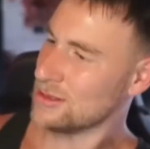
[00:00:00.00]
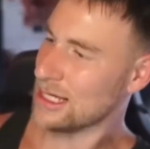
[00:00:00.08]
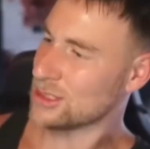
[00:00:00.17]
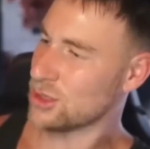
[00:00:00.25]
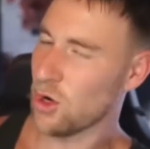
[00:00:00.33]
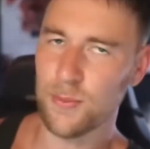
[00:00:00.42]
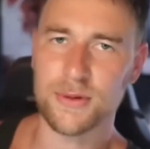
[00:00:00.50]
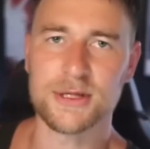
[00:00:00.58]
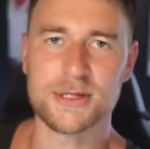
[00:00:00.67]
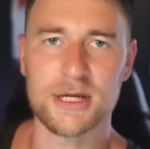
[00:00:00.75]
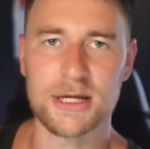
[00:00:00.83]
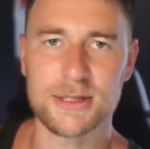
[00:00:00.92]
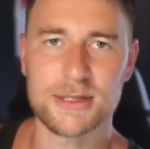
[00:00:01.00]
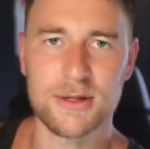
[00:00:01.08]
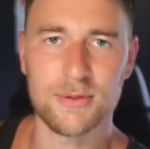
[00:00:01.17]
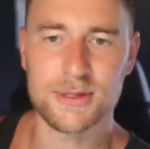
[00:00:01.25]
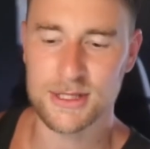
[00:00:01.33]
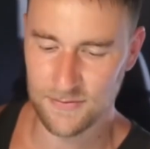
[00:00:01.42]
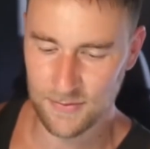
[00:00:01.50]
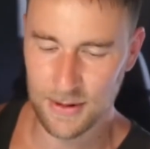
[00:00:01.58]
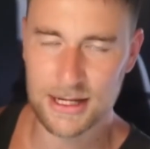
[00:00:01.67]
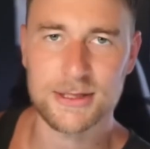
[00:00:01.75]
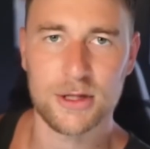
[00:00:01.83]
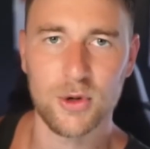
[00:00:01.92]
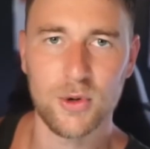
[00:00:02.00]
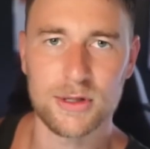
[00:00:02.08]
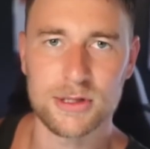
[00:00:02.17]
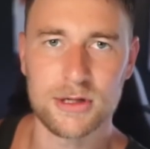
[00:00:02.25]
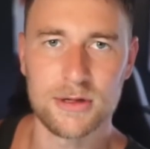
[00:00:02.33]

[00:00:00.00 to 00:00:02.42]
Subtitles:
actually open this thing and see if it makes the noise.